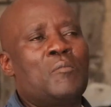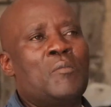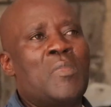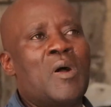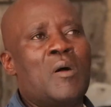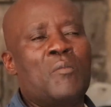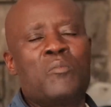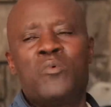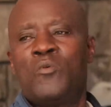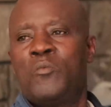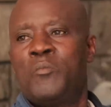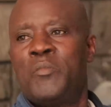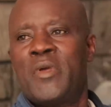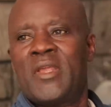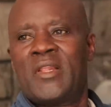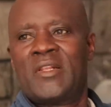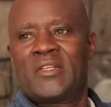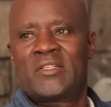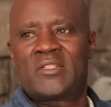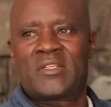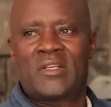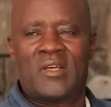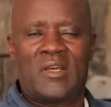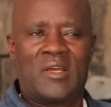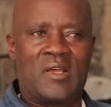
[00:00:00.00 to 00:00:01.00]
Babu
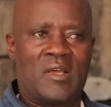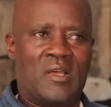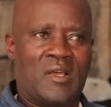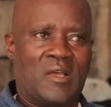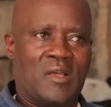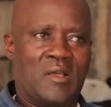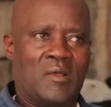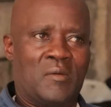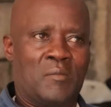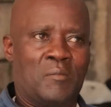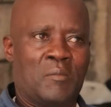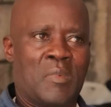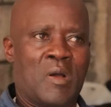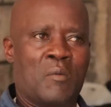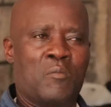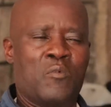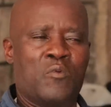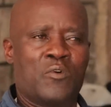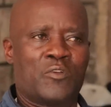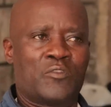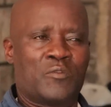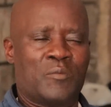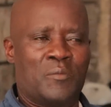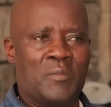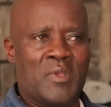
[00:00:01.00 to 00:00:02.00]

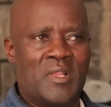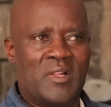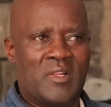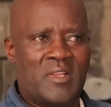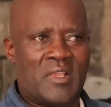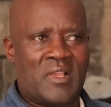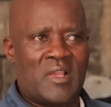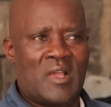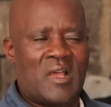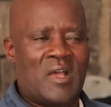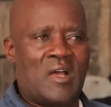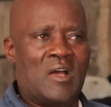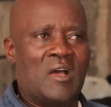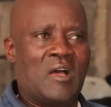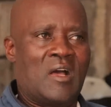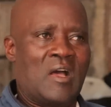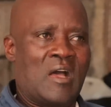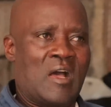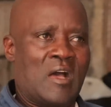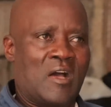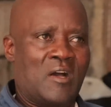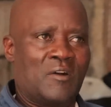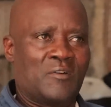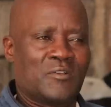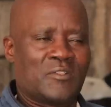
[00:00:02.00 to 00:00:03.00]
was building a
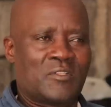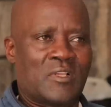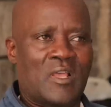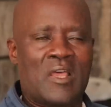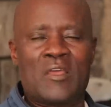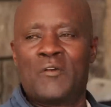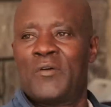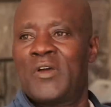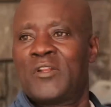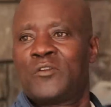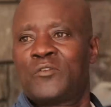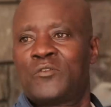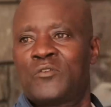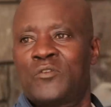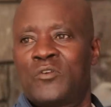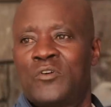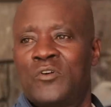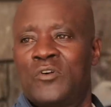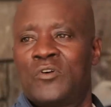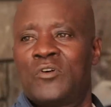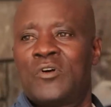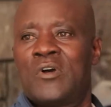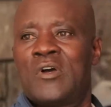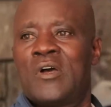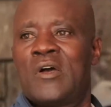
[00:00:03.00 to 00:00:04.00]
house. I wanted to
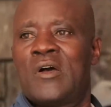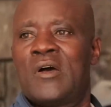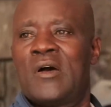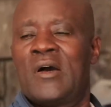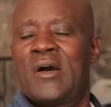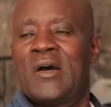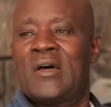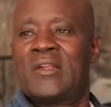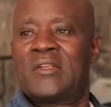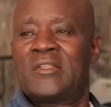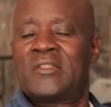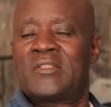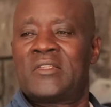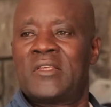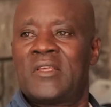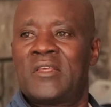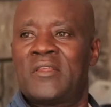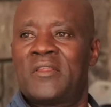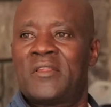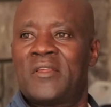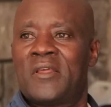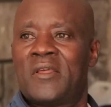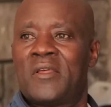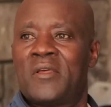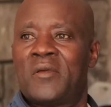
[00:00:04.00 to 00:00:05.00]
go and
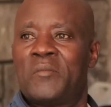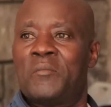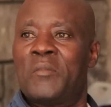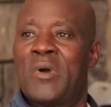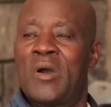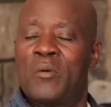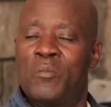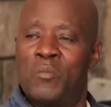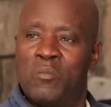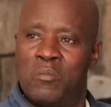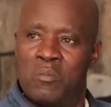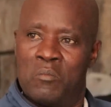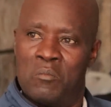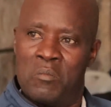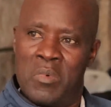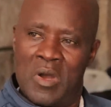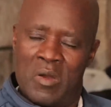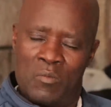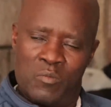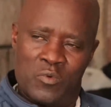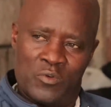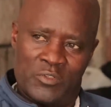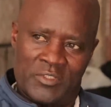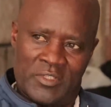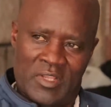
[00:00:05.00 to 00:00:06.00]
see
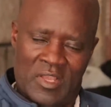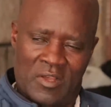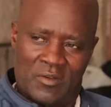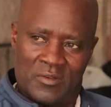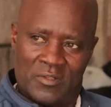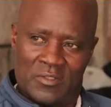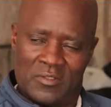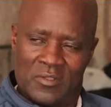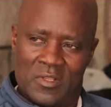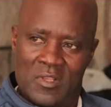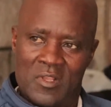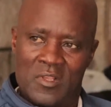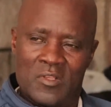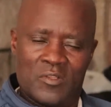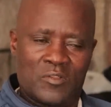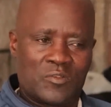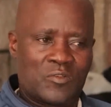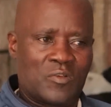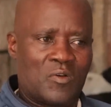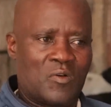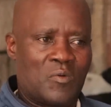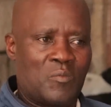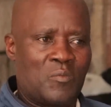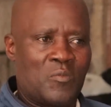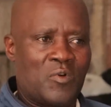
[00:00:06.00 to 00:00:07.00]
Babu's house. Mm-hmm.
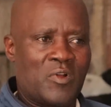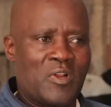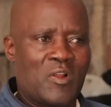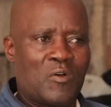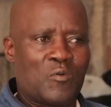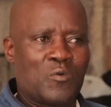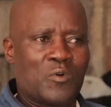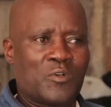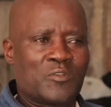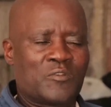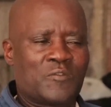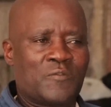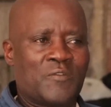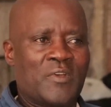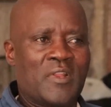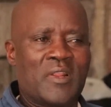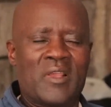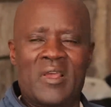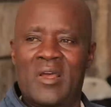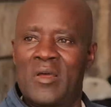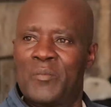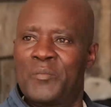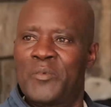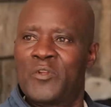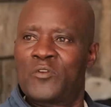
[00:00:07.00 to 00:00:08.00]
So Mona was very
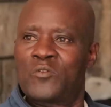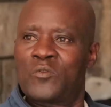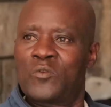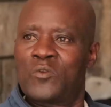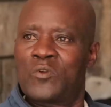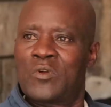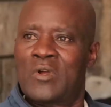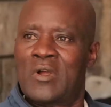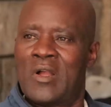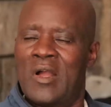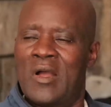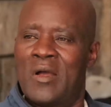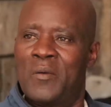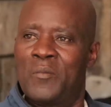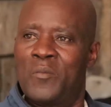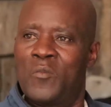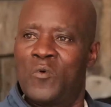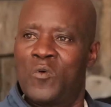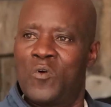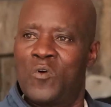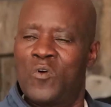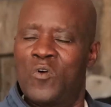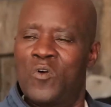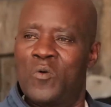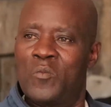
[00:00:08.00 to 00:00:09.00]
happy to
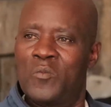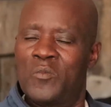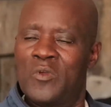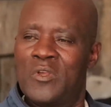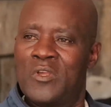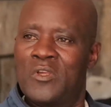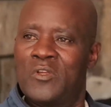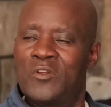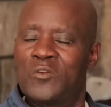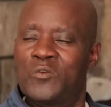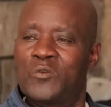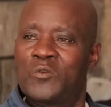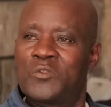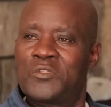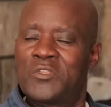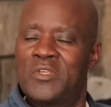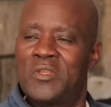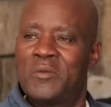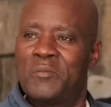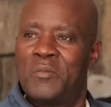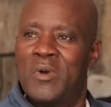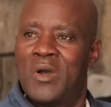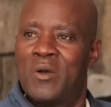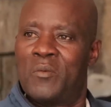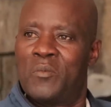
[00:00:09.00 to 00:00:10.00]
come home to
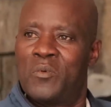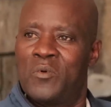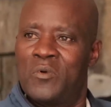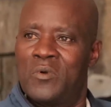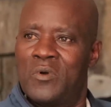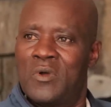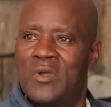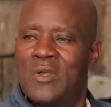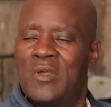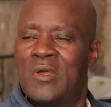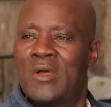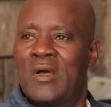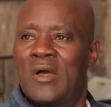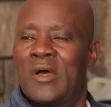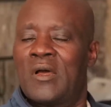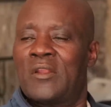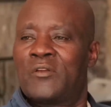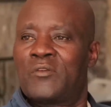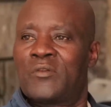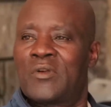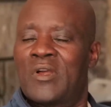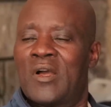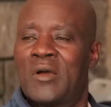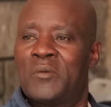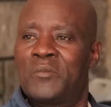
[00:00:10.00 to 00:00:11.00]
see Babu
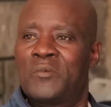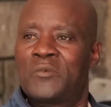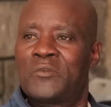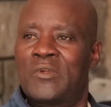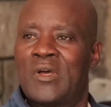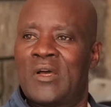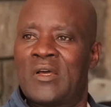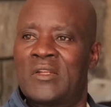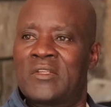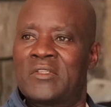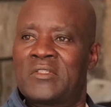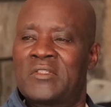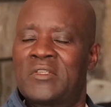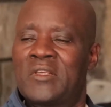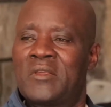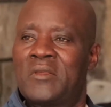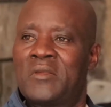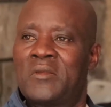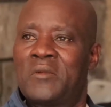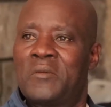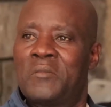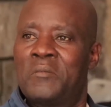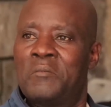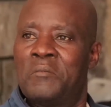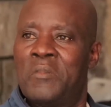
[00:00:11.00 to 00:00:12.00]
and to come and
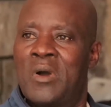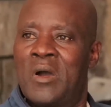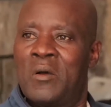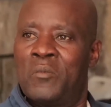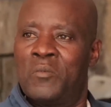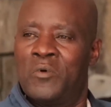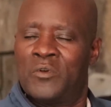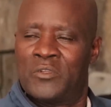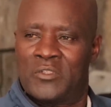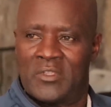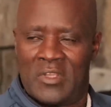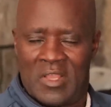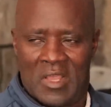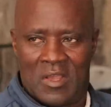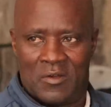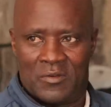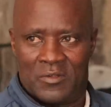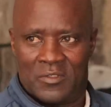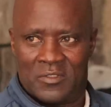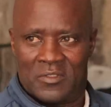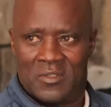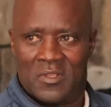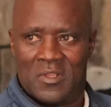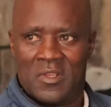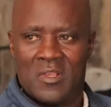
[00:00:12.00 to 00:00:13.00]
see Babu's
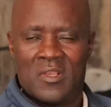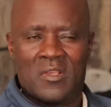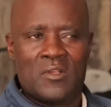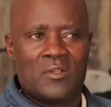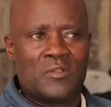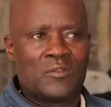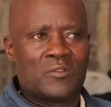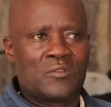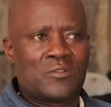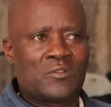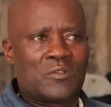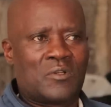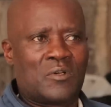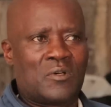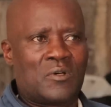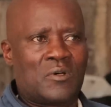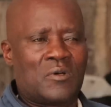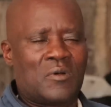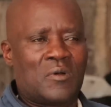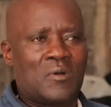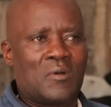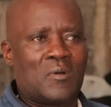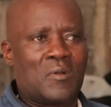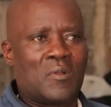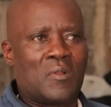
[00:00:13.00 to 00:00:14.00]
house. Mm-hmm.
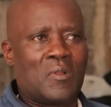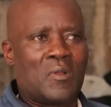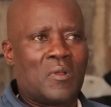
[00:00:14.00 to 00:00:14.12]
So